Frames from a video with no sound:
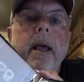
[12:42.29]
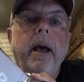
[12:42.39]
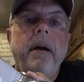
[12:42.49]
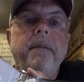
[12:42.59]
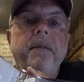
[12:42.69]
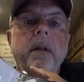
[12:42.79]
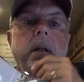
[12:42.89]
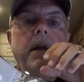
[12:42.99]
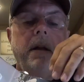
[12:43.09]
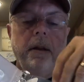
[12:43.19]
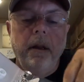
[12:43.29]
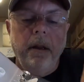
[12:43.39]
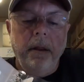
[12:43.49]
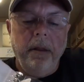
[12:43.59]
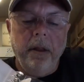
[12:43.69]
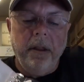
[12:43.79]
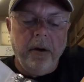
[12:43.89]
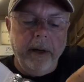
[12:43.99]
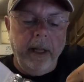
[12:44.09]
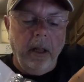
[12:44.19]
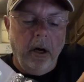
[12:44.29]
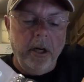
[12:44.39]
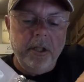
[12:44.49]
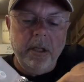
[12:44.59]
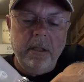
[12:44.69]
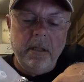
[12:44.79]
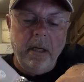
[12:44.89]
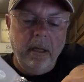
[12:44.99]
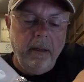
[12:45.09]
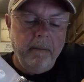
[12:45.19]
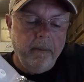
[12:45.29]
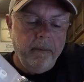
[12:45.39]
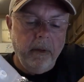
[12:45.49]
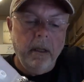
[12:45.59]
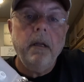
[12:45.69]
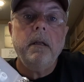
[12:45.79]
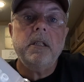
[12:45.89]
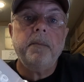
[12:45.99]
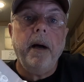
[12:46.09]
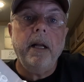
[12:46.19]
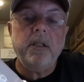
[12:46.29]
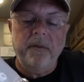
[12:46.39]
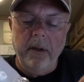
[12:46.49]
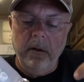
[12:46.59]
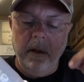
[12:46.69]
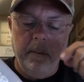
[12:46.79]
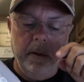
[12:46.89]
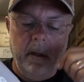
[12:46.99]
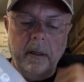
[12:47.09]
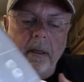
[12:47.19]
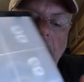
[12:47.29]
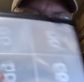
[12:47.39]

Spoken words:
have the 3 largest spots filled in the book.